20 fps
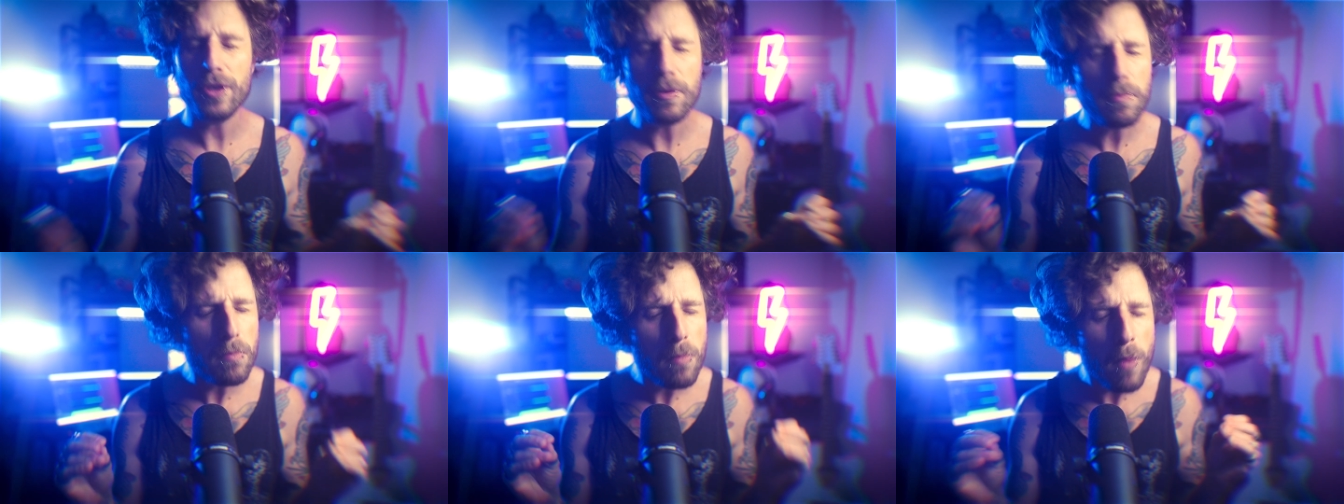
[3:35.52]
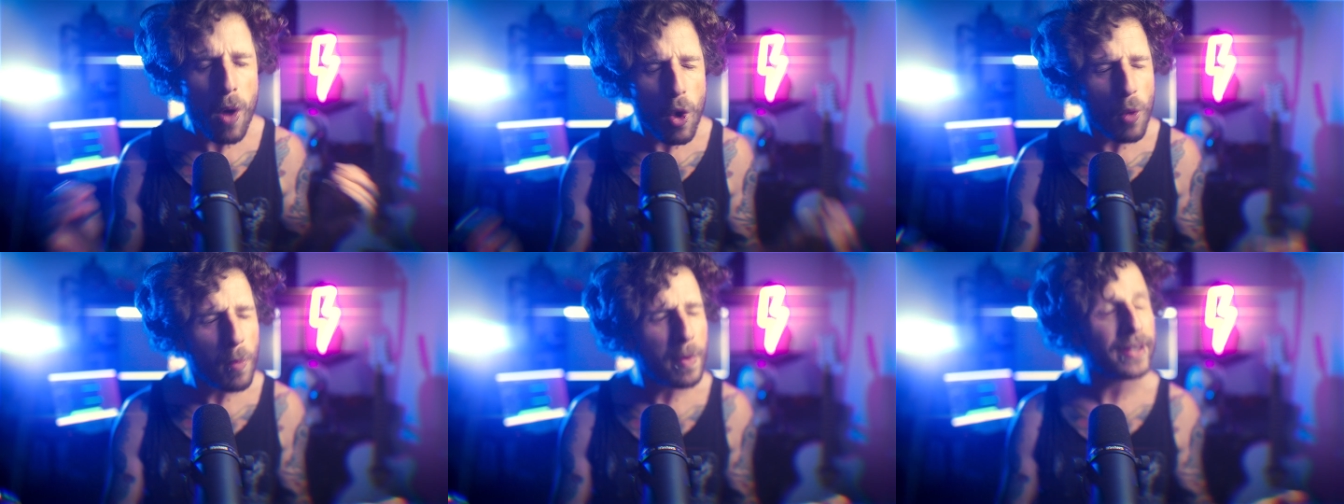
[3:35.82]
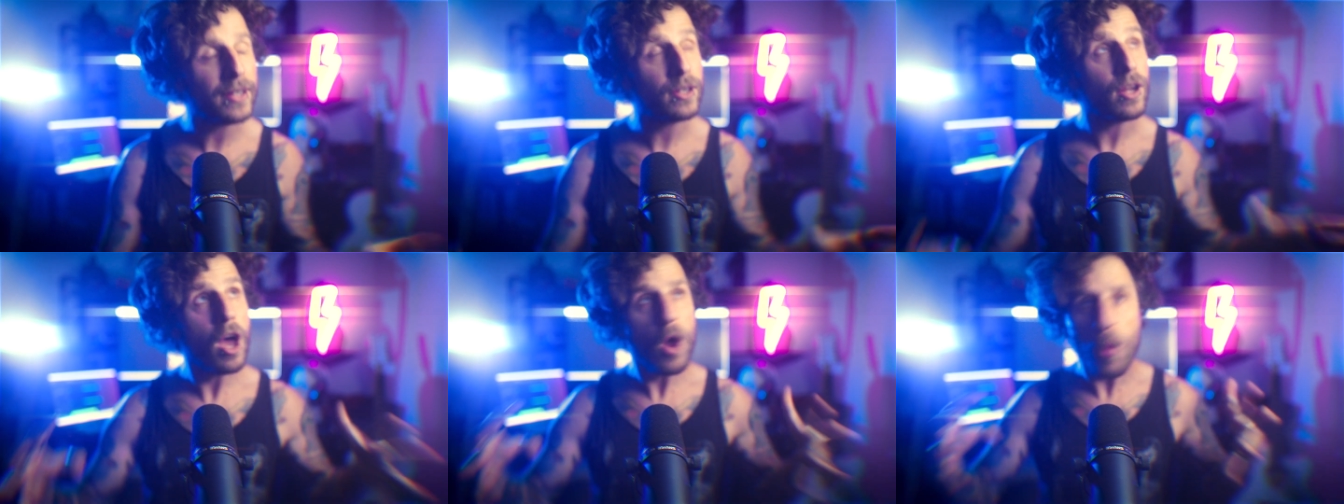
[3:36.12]
the
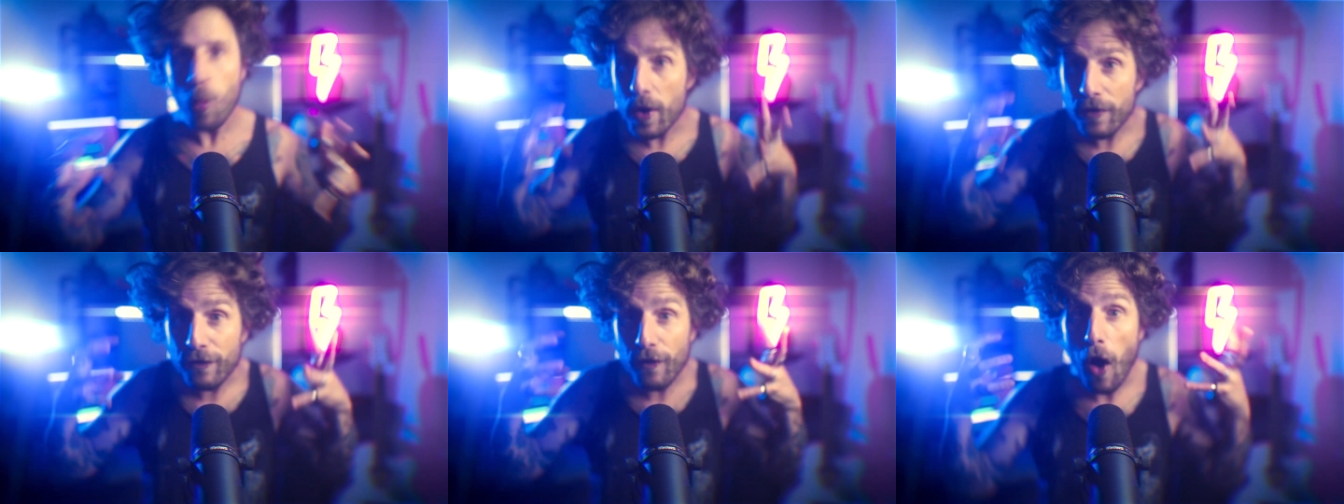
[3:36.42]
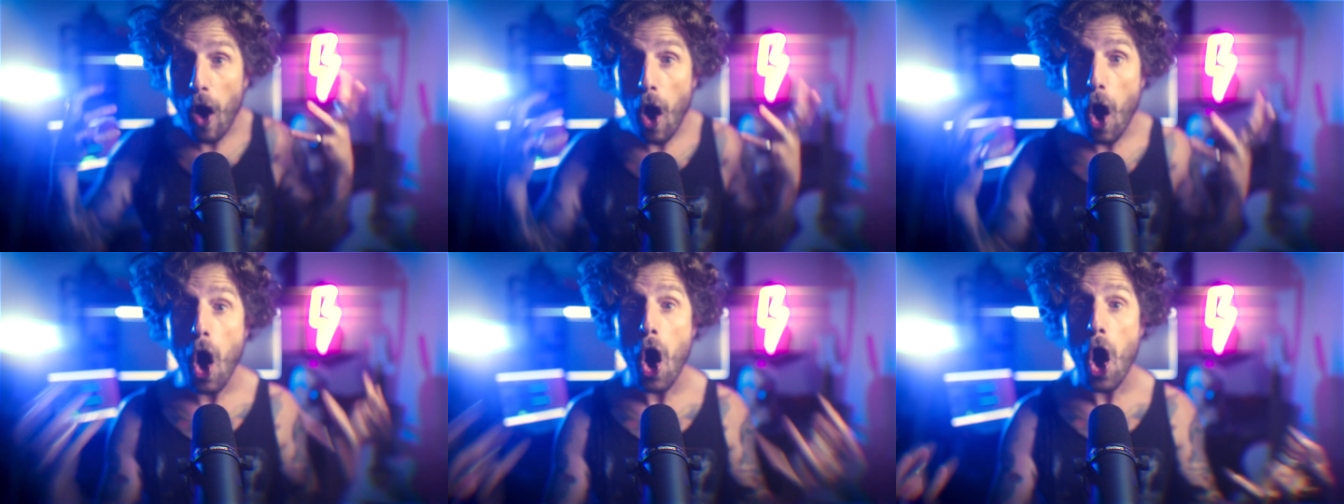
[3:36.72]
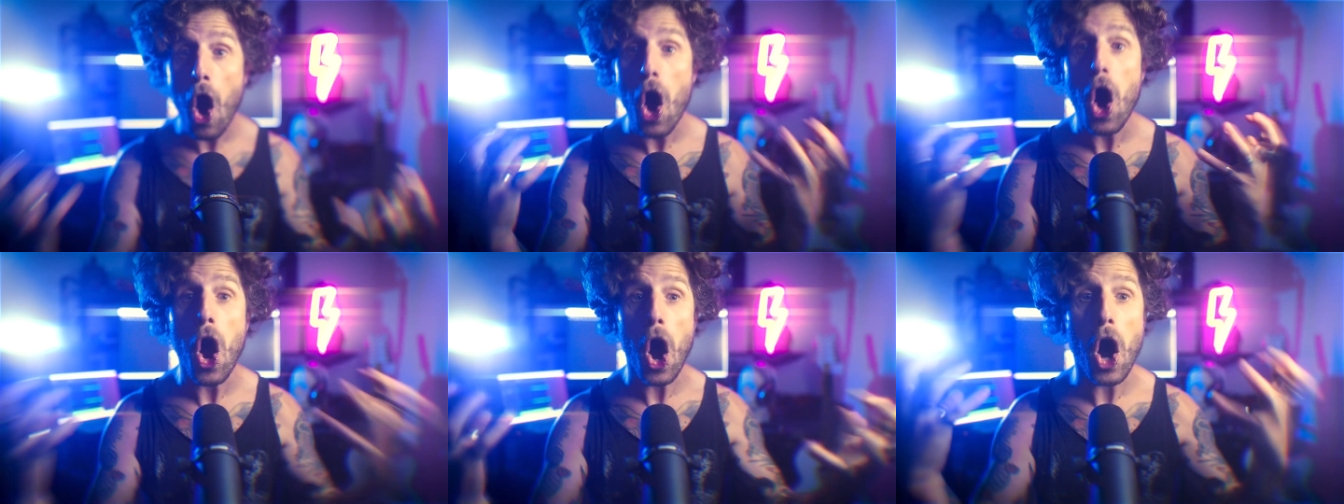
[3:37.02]
moment we've
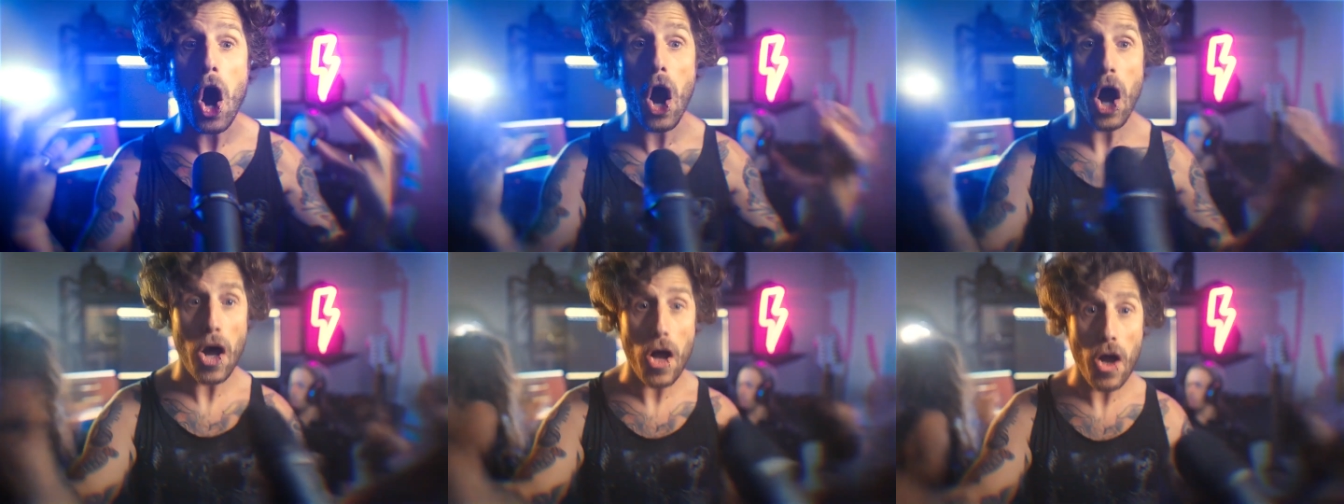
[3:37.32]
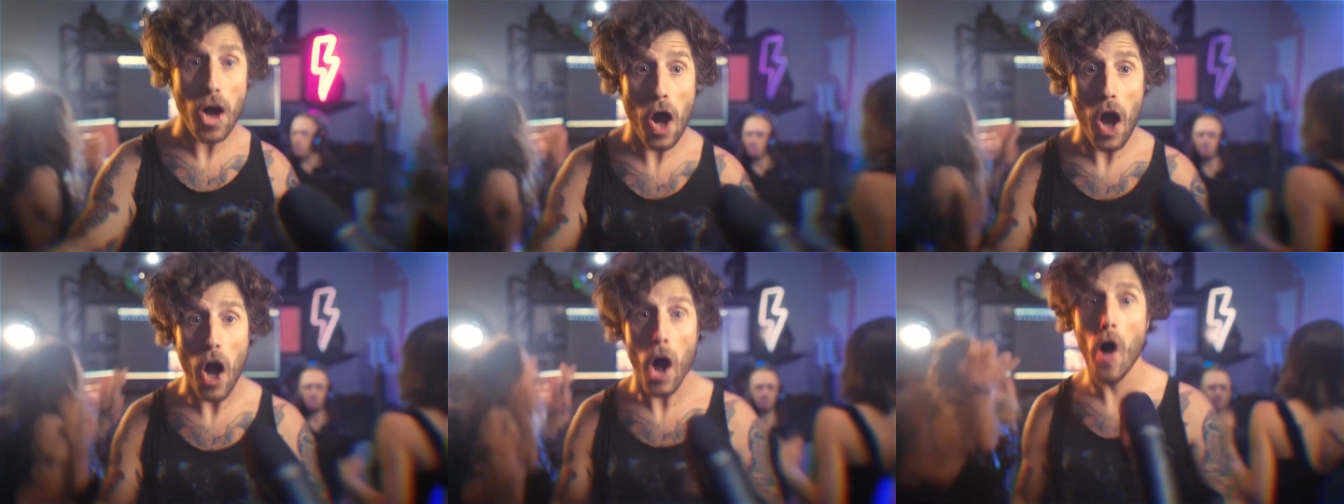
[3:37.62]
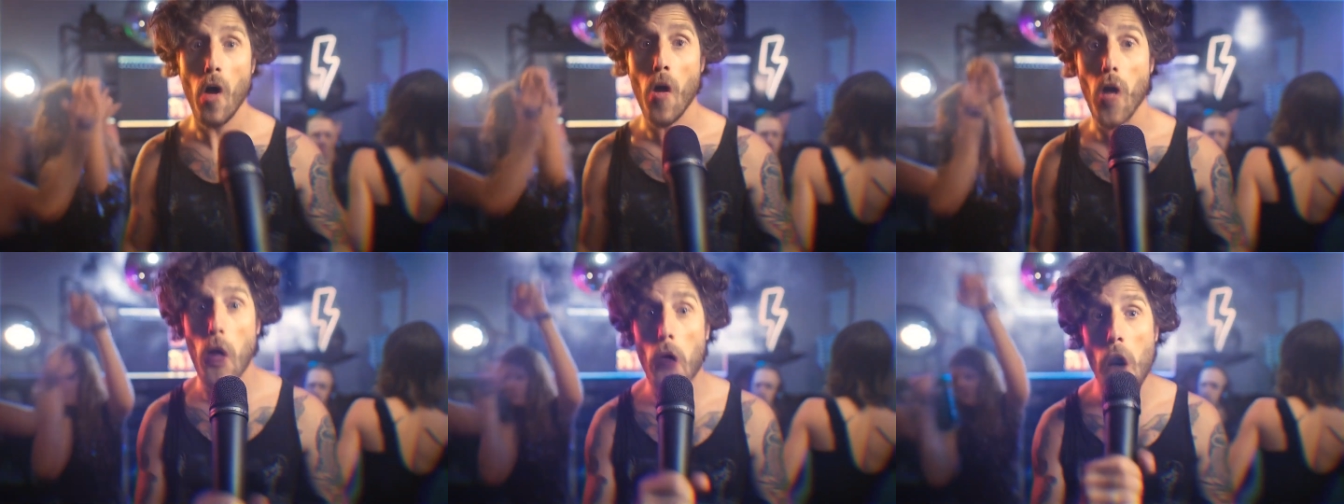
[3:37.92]
all been
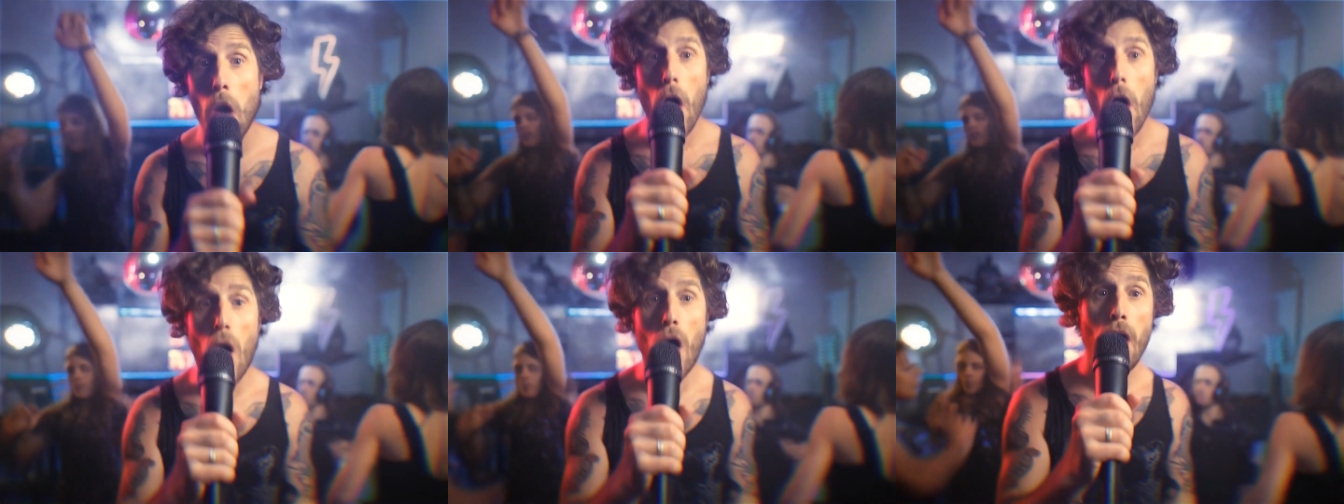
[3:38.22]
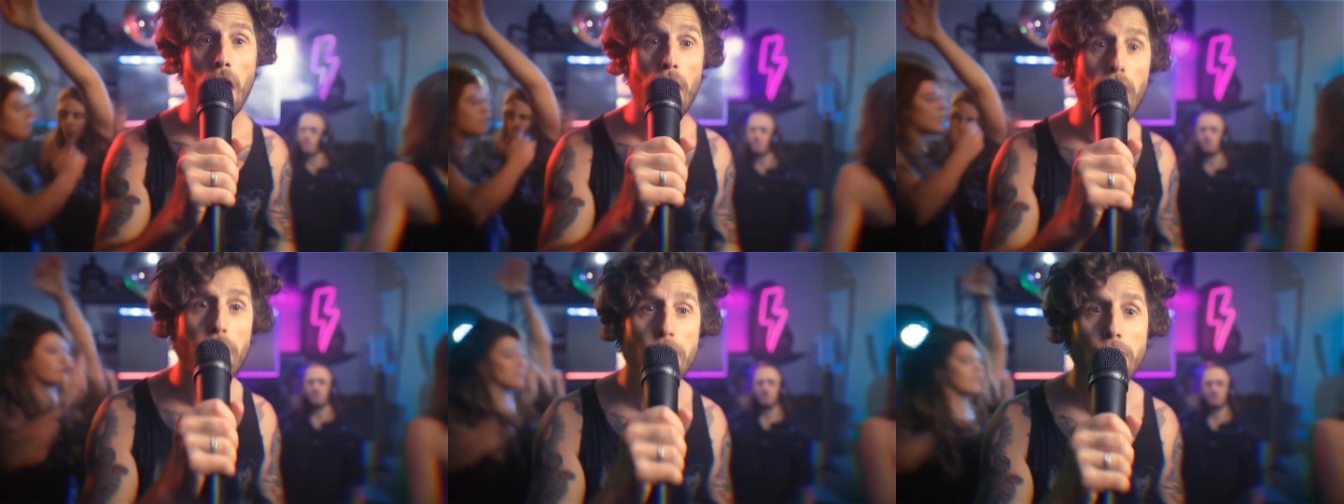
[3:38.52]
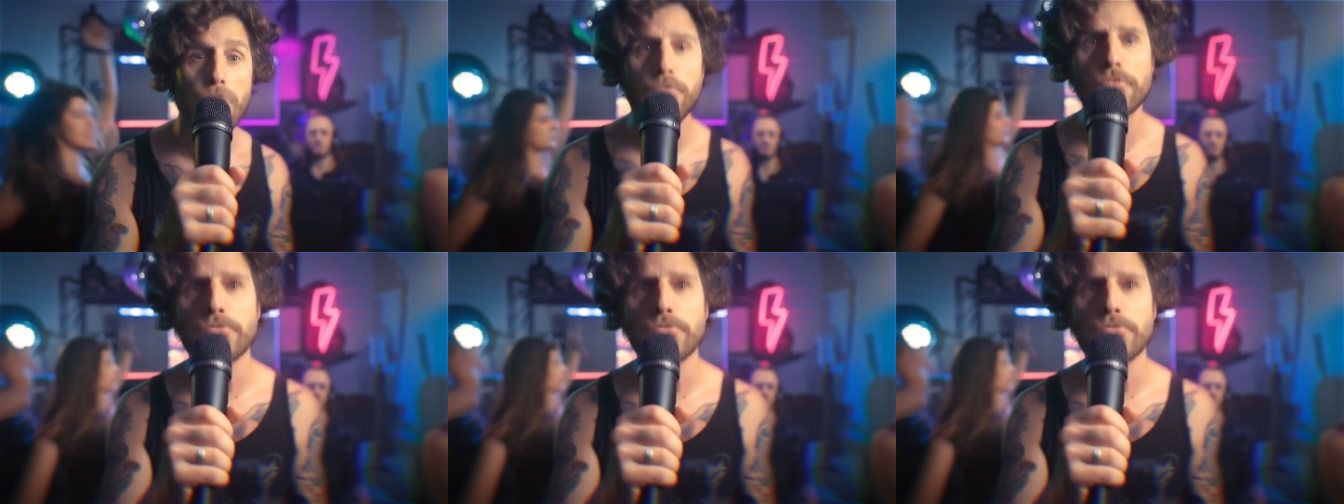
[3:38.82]
waiting for.